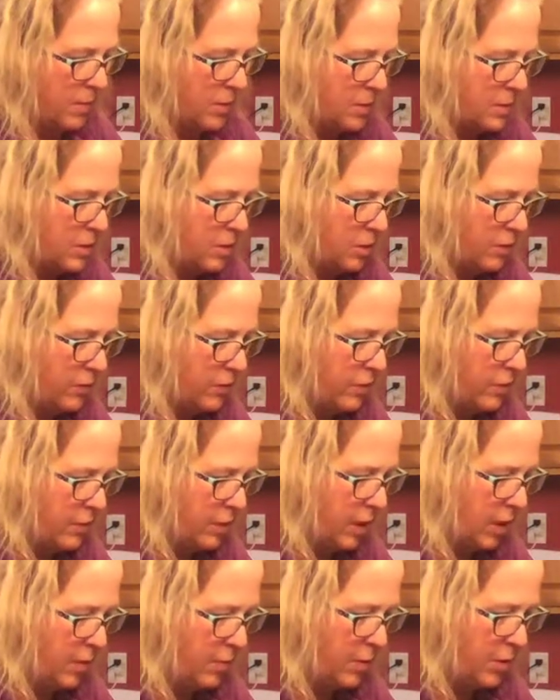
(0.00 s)
So if you can
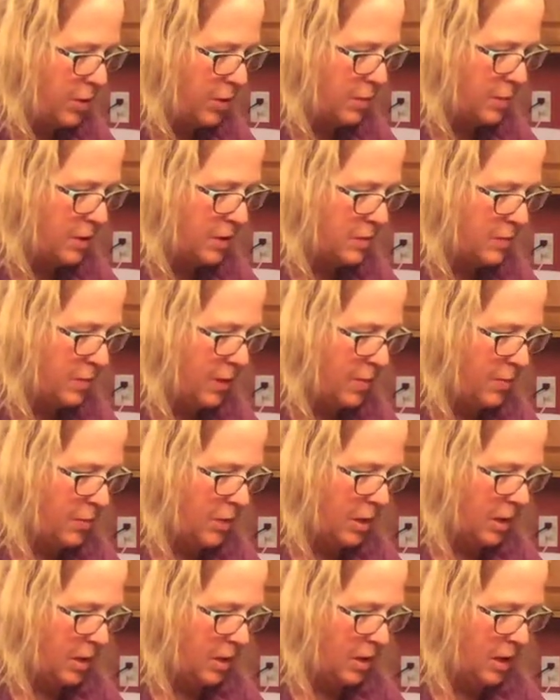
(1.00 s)
kind of put a piece of paper
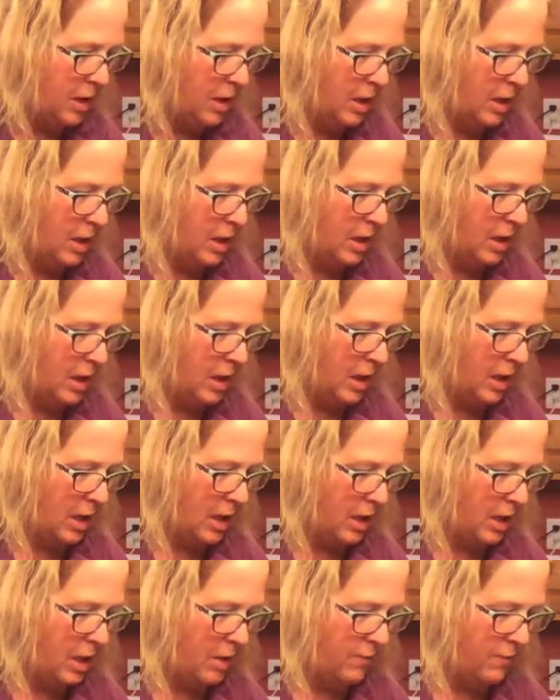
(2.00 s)
down, it can
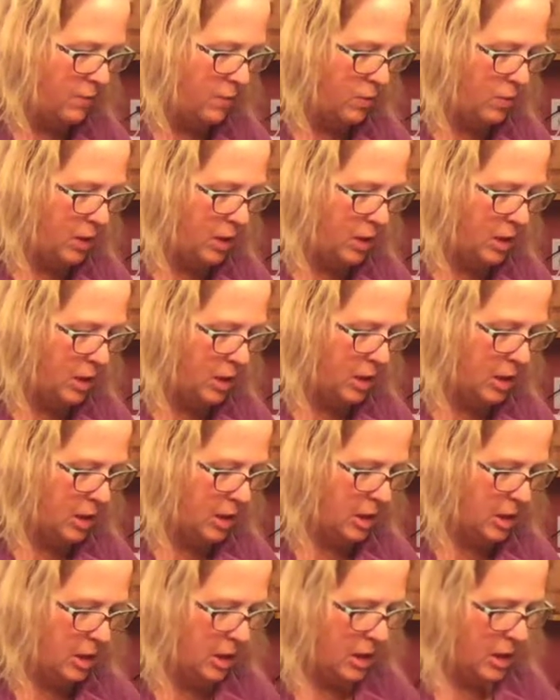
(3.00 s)
kind of give you a
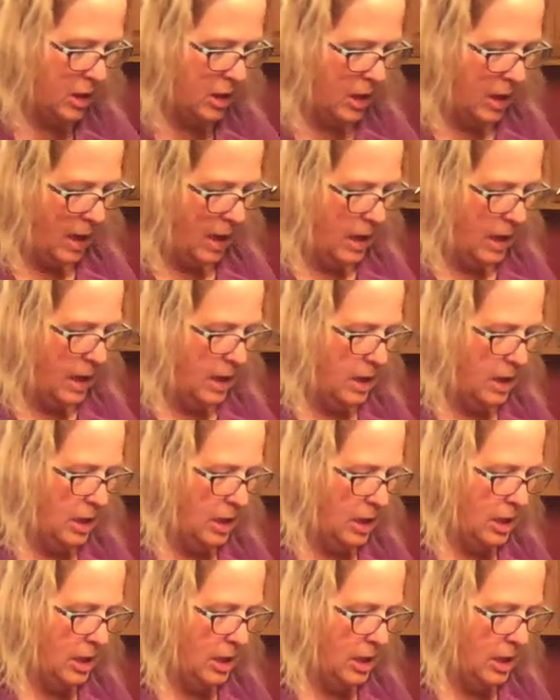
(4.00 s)
guide